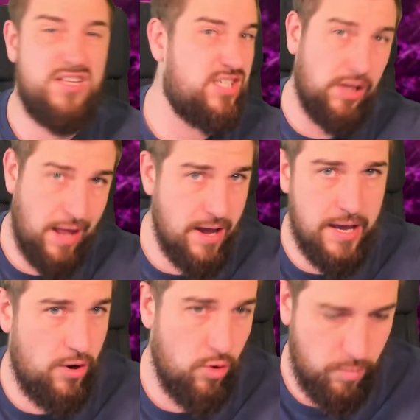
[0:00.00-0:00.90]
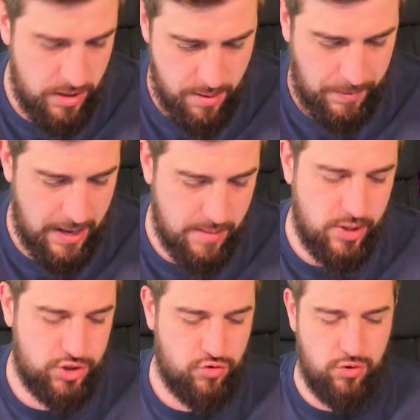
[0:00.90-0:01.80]
to light it up with the Plague
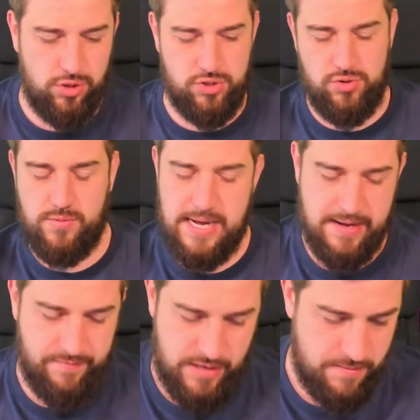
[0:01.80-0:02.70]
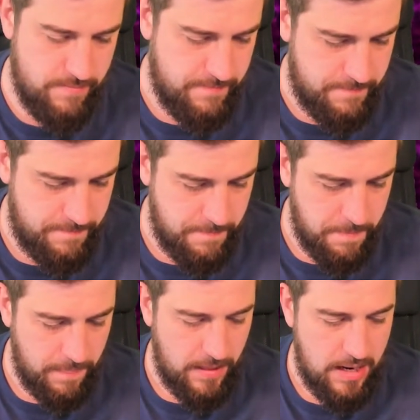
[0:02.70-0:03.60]
Burst Crawlers or what have you.
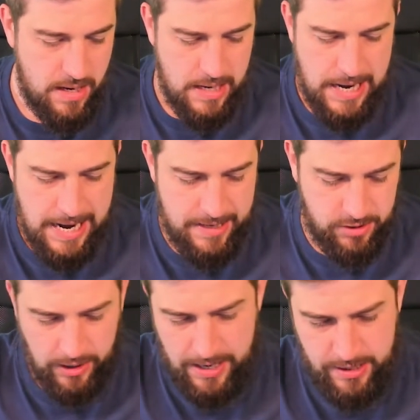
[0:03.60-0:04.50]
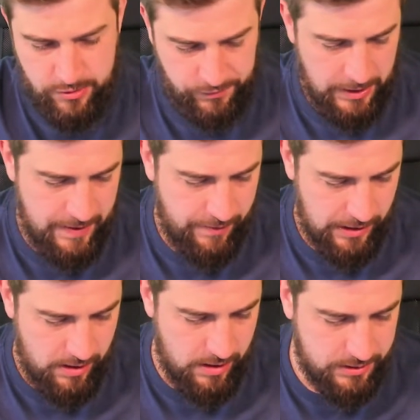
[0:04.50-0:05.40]
So kind of useful in that
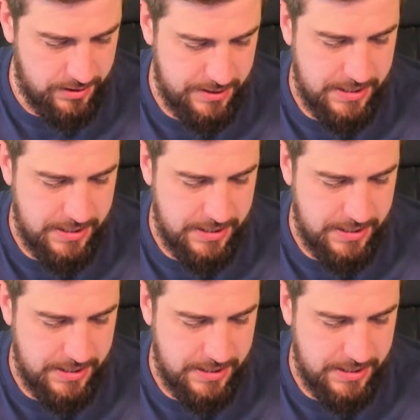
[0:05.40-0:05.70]
regard.